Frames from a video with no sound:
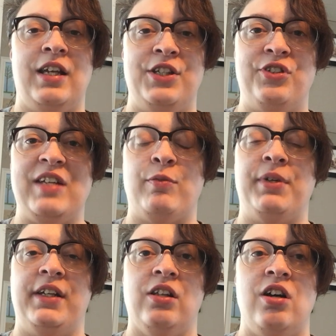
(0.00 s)
I usually have a
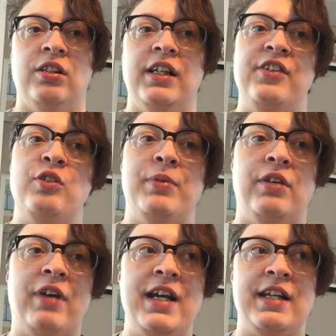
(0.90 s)
pretty long list.
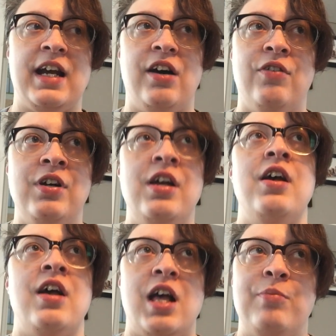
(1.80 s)
But right now,
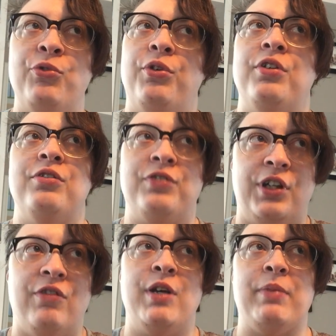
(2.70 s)
I'm sort
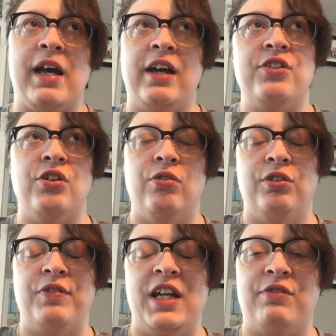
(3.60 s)
of going back to
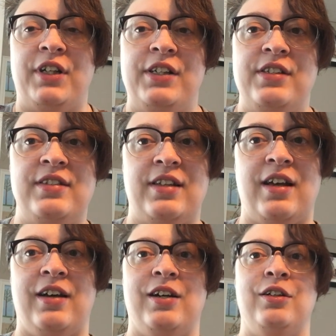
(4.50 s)
old favorites.
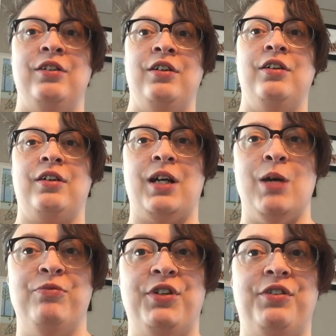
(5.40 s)
Uh,
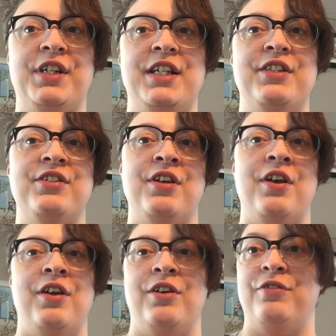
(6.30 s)
comfort reads
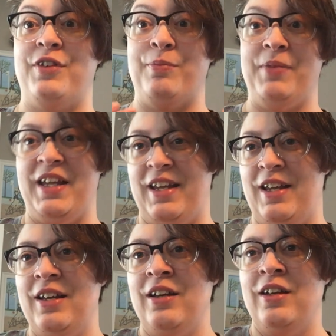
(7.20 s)
for
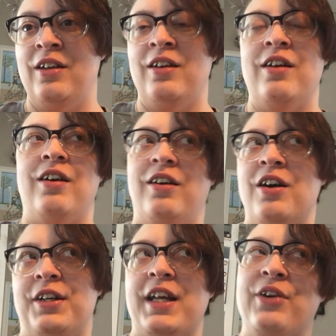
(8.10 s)
me are
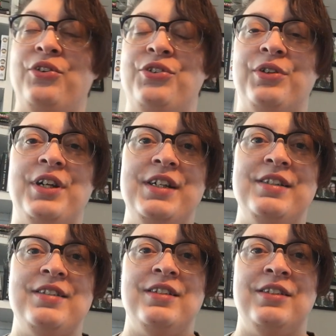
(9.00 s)
haunted house
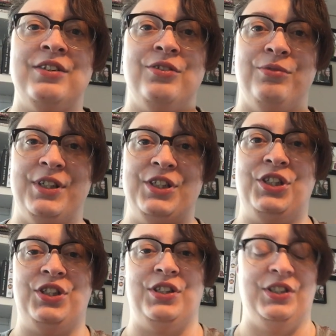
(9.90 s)
stories,
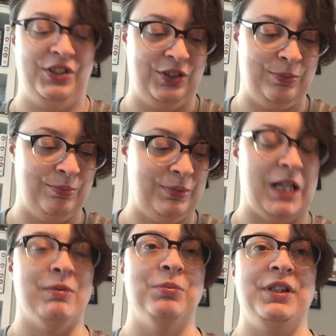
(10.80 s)
which is
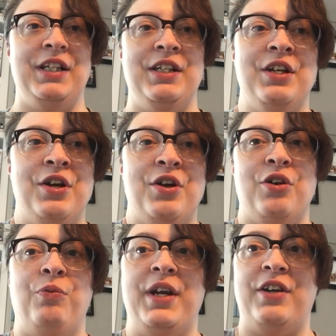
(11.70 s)
probably
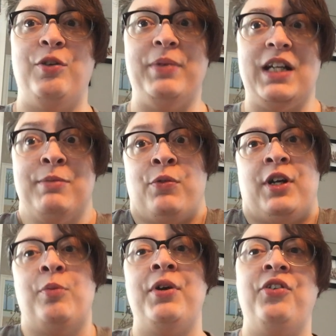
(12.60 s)
weird, but I'm a
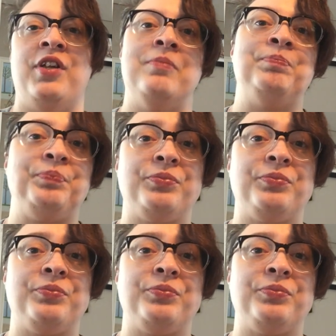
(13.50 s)
weird person.